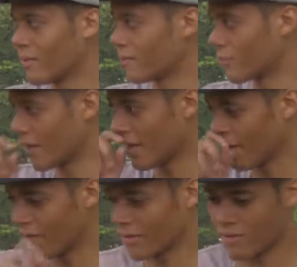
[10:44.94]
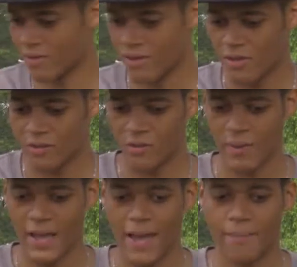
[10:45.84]
Okay, so
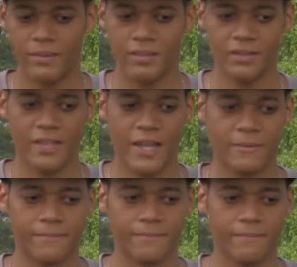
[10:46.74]
what happened is that